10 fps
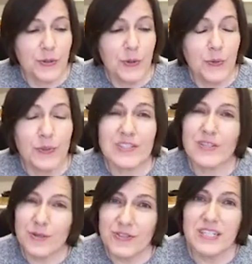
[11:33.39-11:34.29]
who was
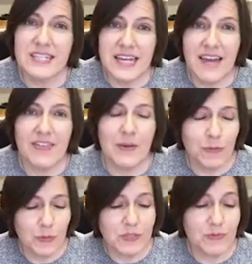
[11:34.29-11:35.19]
close to death
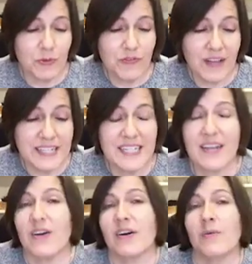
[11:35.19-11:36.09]
and was
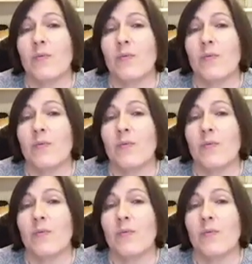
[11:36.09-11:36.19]
reflecting on